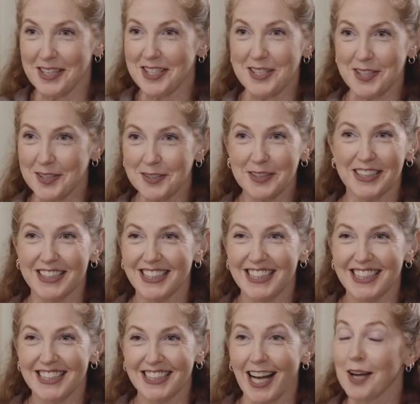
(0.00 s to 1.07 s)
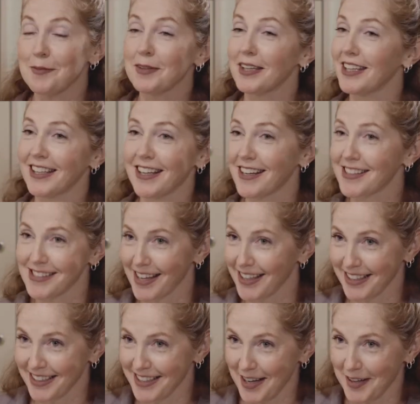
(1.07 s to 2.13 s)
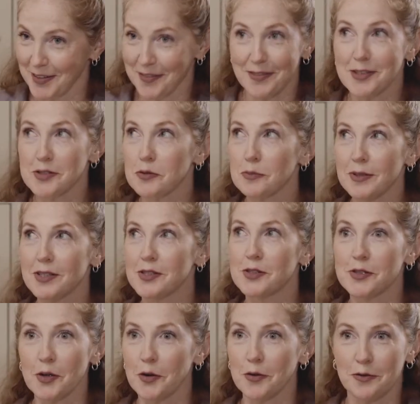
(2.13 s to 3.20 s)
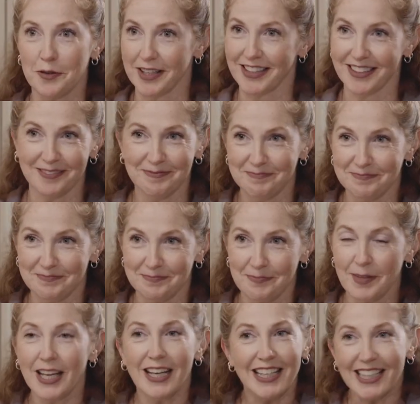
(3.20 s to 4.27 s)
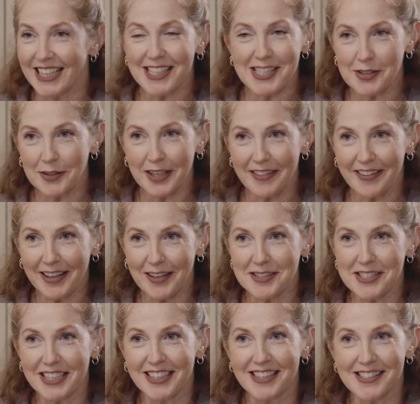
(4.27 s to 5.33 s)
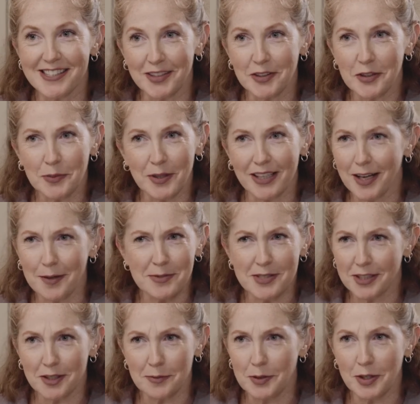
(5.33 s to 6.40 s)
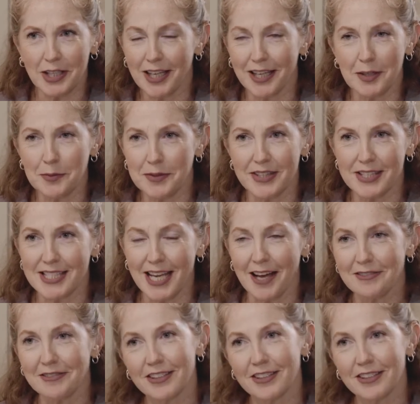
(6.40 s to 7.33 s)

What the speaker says: Me too. I'm getting excited now. This will be so fun. Is there anything else to consider when it comes to communicating with the staff?